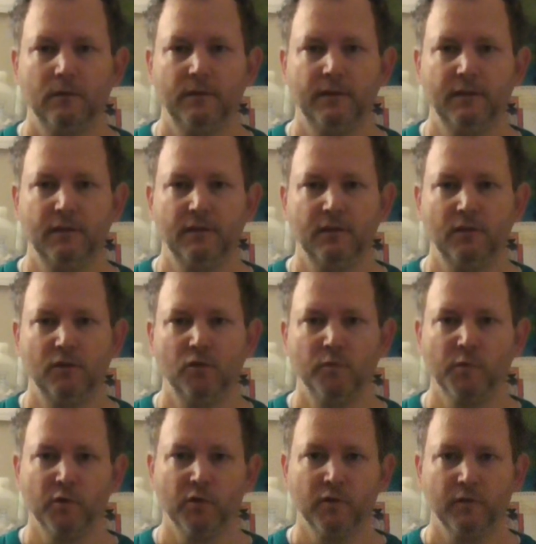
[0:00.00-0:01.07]
The
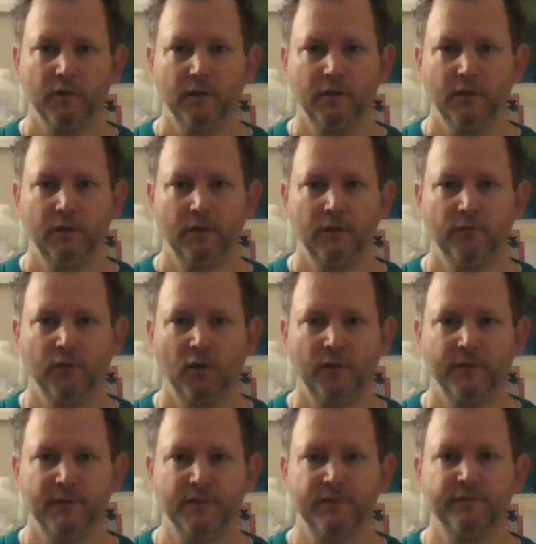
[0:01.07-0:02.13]
humor
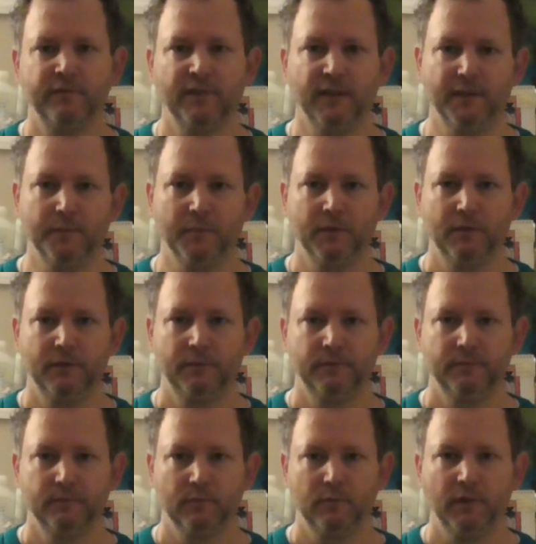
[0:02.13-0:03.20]
involved is phlegm.
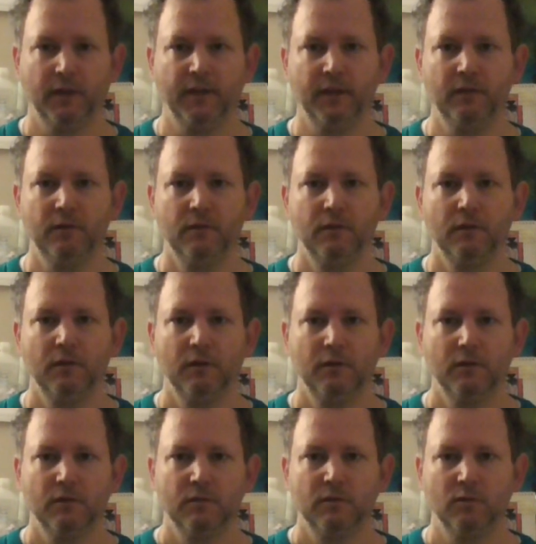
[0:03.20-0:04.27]
Okay?
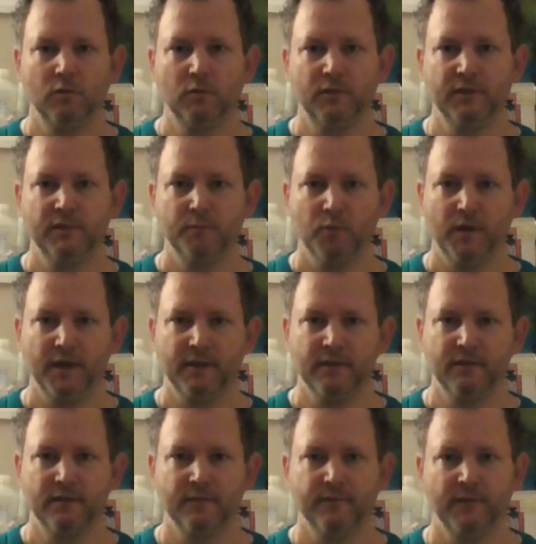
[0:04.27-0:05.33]
So this
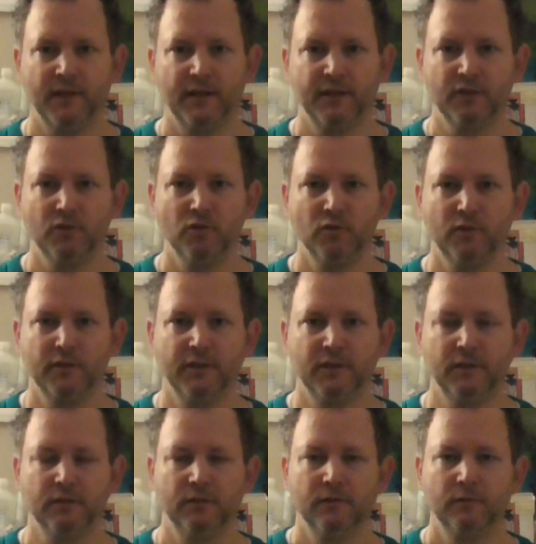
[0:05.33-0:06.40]
practice of Nadi
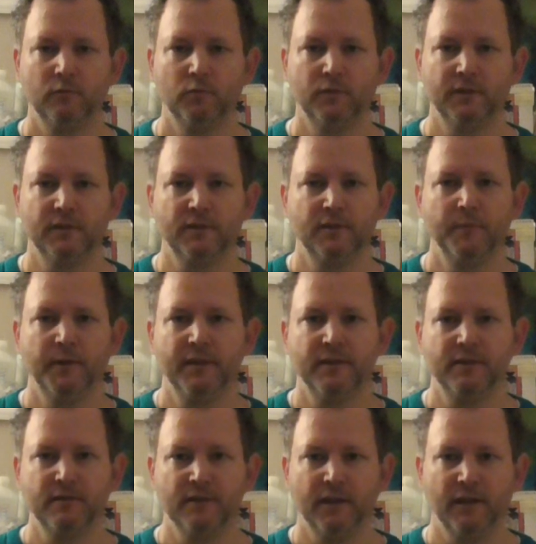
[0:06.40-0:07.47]
Shodhana with the Tibetan
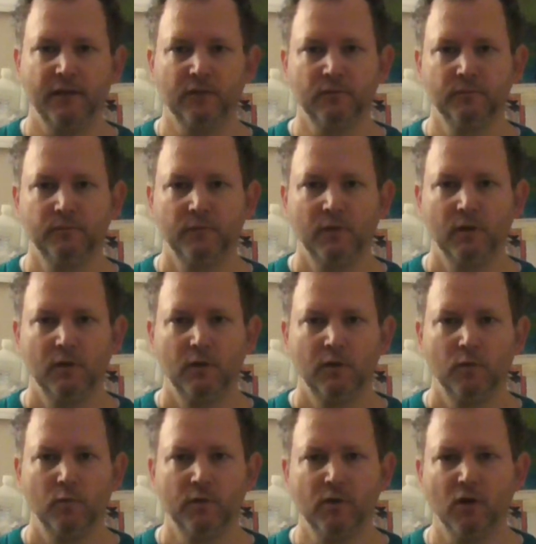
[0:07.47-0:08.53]
style,
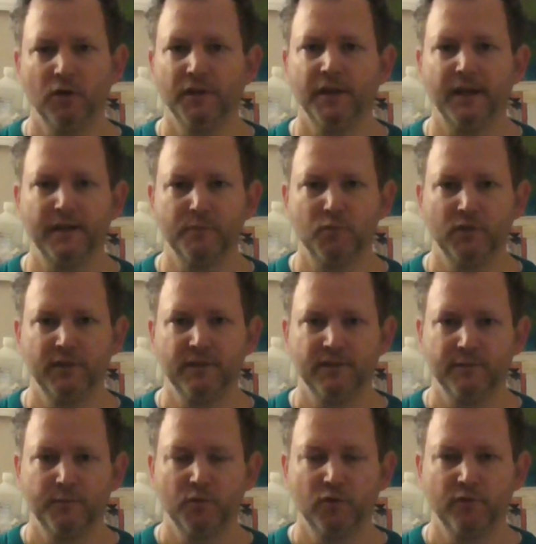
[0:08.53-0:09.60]
we call it 9 breathings
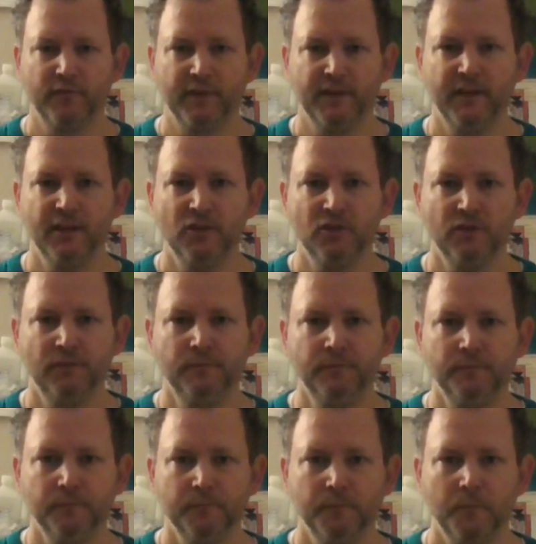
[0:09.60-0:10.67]
of purification,